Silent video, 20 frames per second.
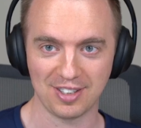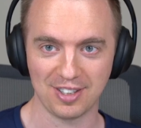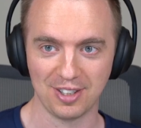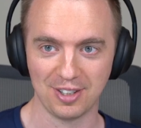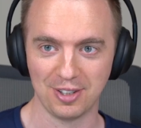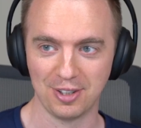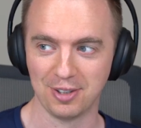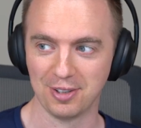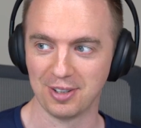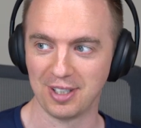
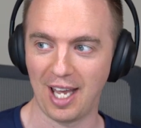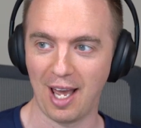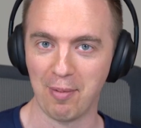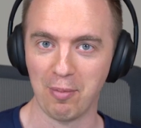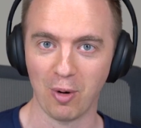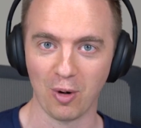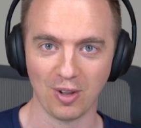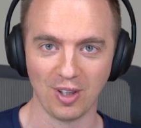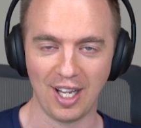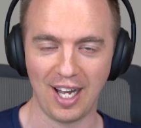to get
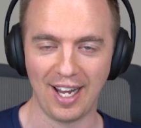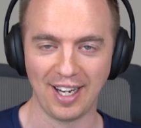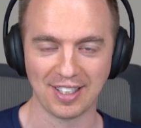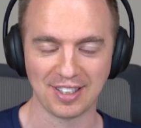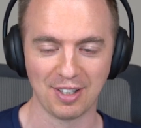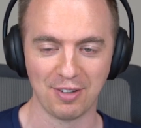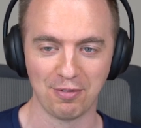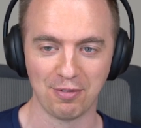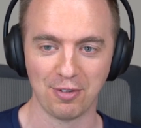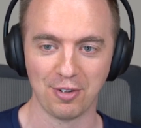more
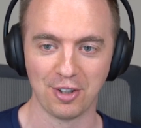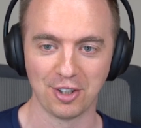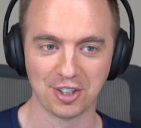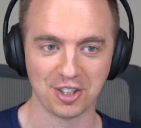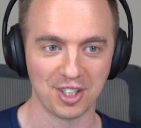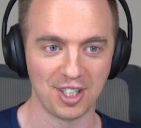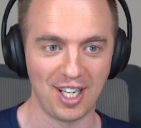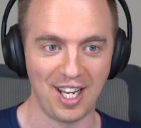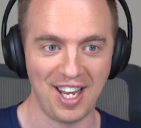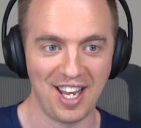likes,
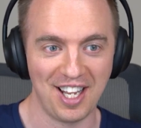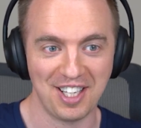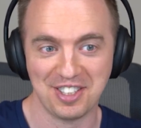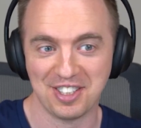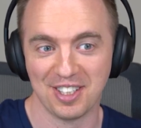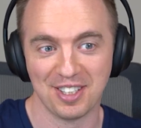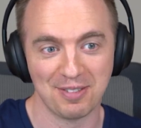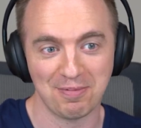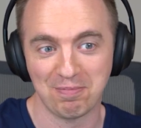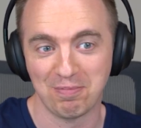unfortunately. It's
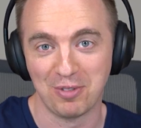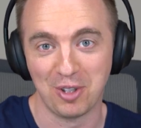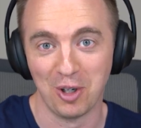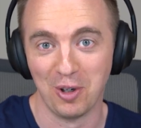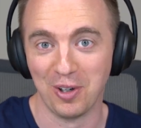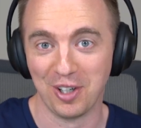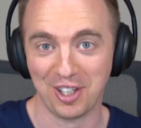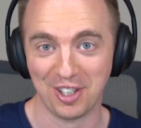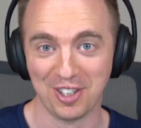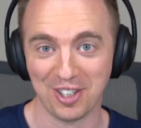just
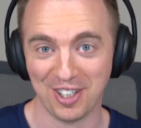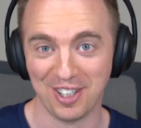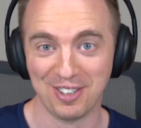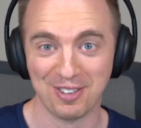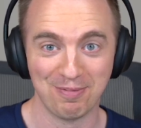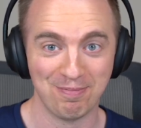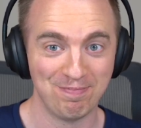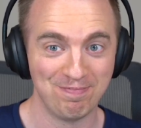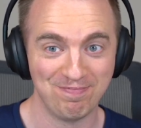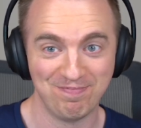going good.
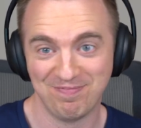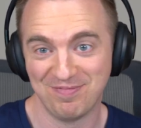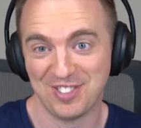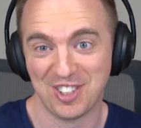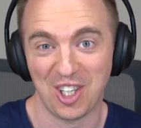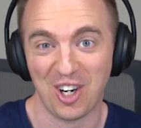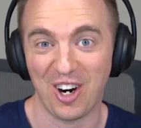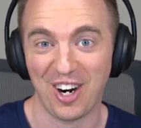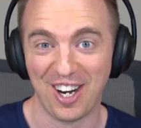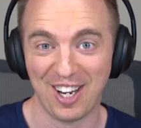
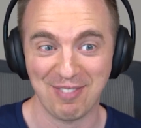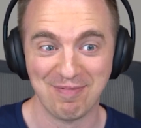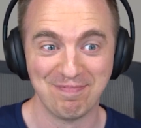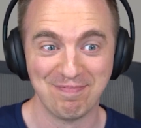Sorry.